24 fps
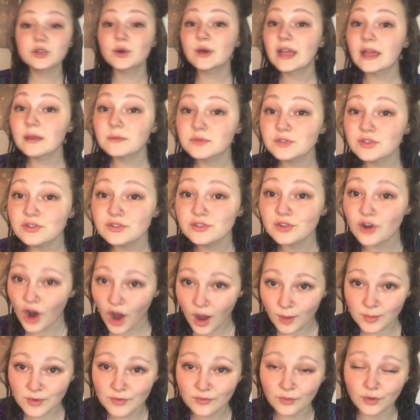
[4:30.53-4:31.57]
hamsters are
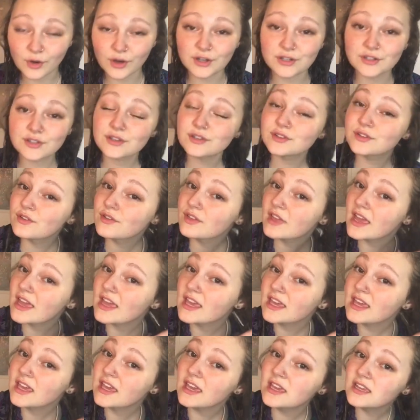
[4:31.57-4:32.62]
omnivores, so they
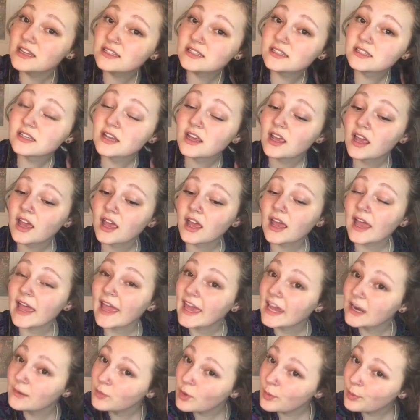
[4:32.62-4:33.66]
eat
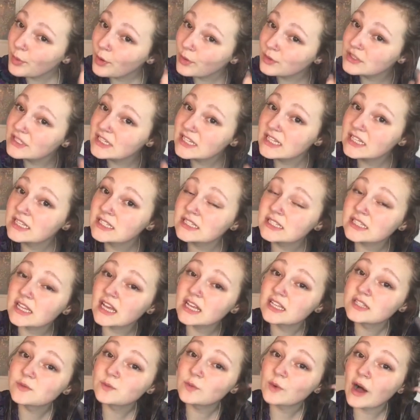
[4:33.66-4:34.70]
animal proteins
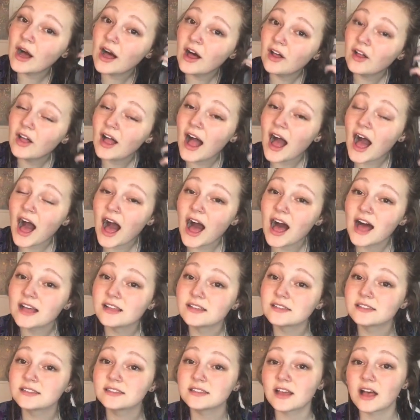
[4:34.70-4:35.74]
as well
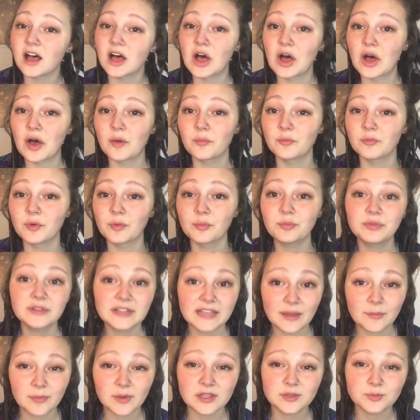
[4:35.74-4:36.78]
as um,
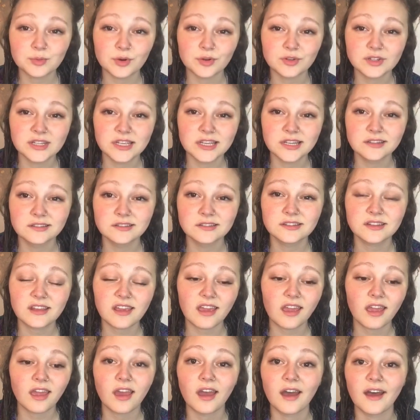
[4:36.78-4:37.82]
plant-based proteins
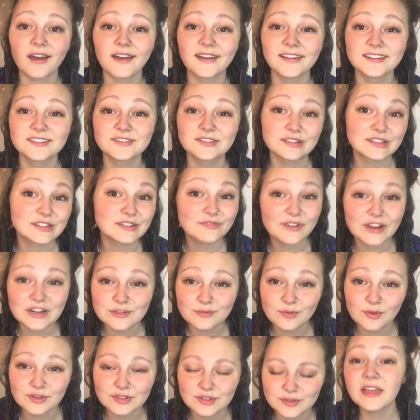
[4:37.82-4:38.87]
and fruits and
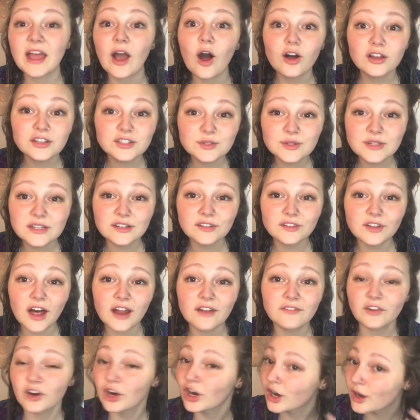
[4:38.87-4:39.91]
vegetables. They also eat a lot
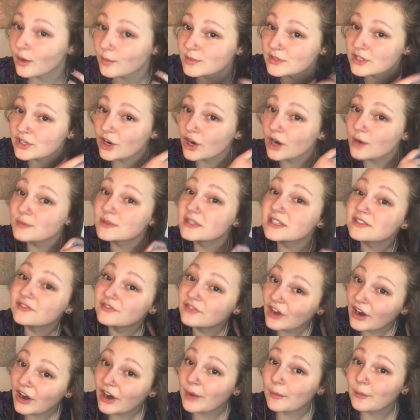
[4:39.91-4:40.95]
of herbs and herbs is
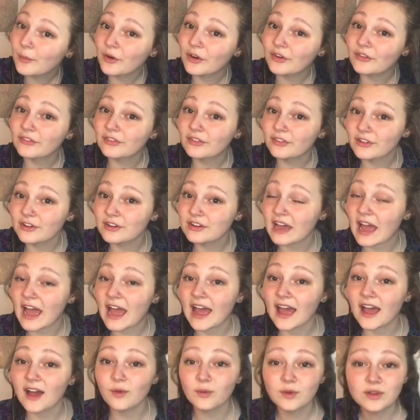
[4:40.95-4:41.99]
very important for their
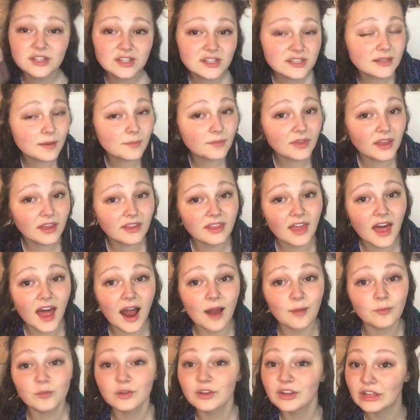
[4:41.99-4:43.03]
diet which is something that
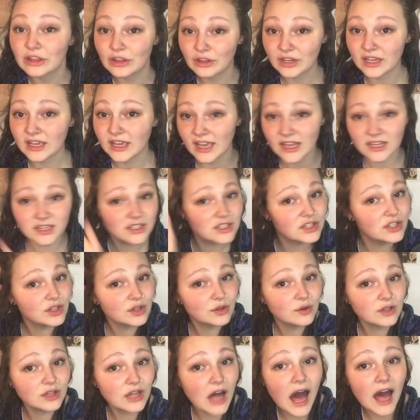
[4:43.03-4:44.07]
I'm really looking into
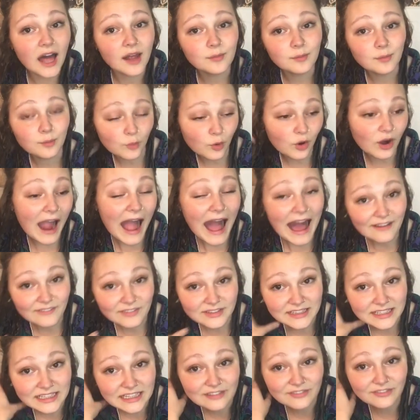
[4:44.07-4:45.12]
a lot more
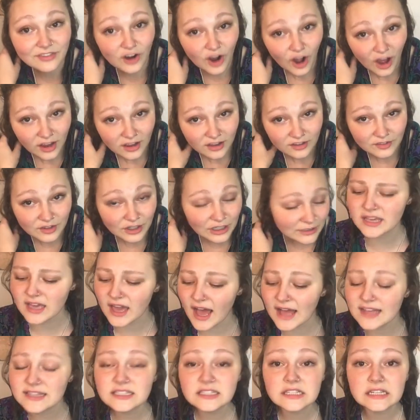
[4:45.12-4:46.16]
avidly for Oliver. He
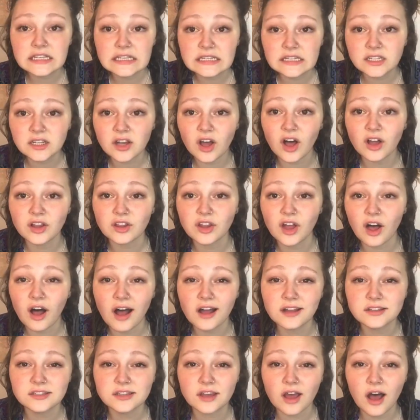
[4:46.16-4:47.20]
hasn't eaten a
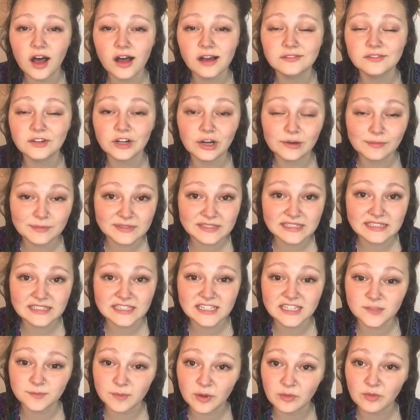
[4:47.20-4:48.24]
lot of herbs since
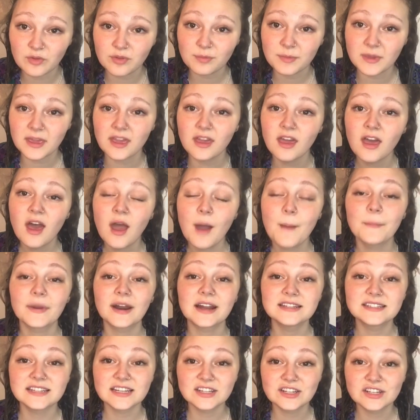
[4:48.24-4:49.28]
he's been with me but I
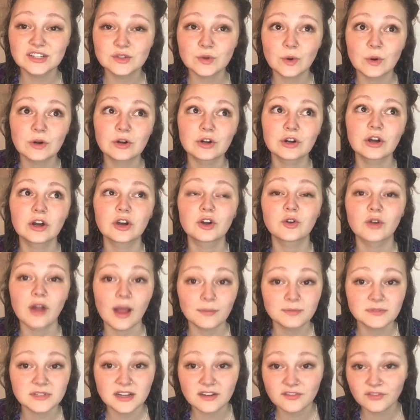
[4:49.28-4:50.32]
did just order a
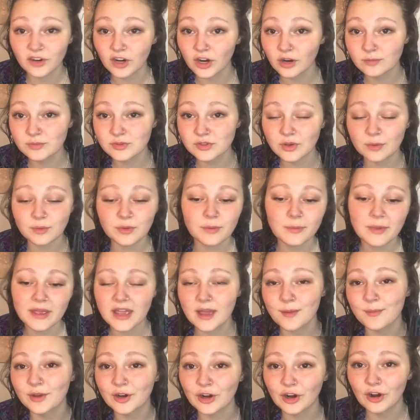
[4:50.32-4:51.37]
crap ton of herbs so I'm gonna make
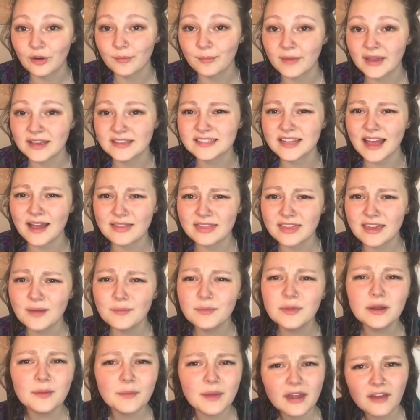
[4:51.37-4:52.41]
him an herb mix. I think I'm
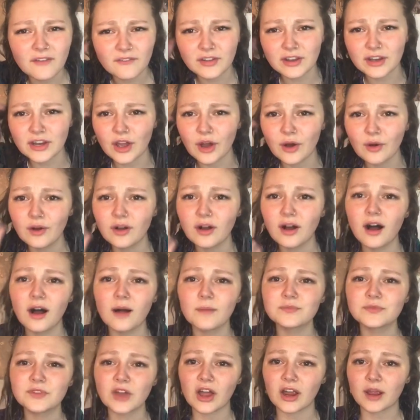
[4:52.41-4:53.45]
gonna make a video
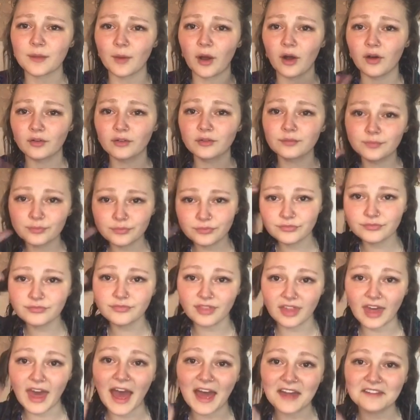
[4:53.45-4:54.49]
um, talking about
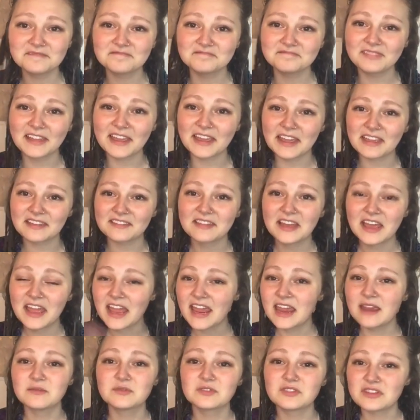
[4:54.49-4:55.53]
that like
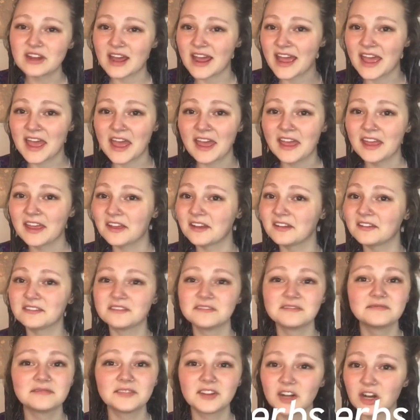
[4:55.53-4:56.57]
hamster diet and
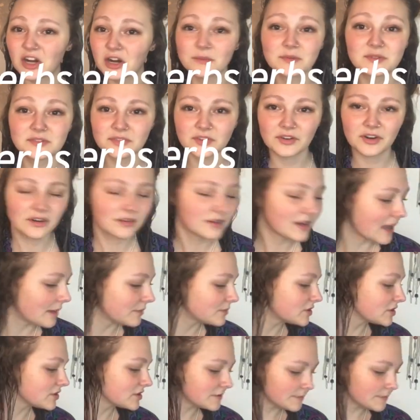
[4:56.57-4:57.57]
herbs for hamsters.